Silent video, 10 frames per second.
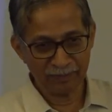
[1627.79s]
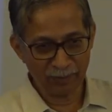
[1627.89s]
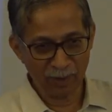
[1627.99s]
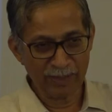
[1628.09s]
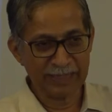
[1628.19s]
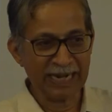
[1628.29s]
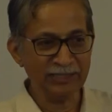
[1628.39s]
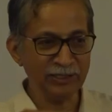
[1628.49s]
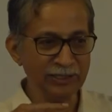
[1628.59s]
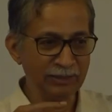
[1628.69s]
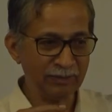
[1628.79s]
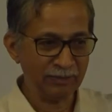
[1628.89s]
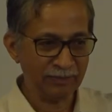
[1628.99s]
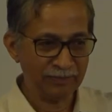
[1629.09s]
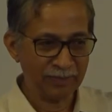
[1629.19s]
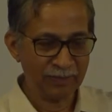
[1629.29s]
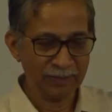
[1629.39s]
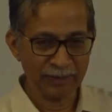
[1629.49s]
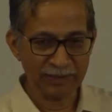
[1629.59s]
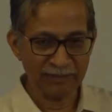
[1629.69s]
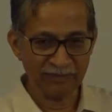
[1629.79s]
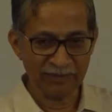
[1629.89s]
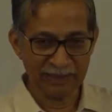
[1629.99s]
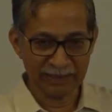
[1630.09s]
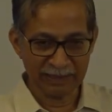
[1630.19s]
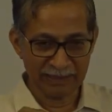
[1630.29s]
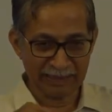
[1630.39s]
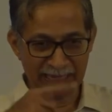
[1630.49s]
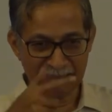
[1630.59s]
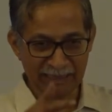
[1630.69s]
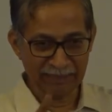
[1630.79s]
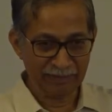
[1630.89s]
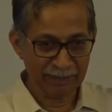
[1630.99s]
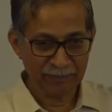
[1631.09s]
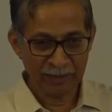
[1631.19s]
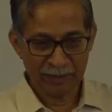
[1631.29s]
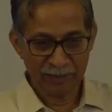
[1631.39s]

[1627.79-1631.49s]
draw a tangent. So it's a vertical cantilever.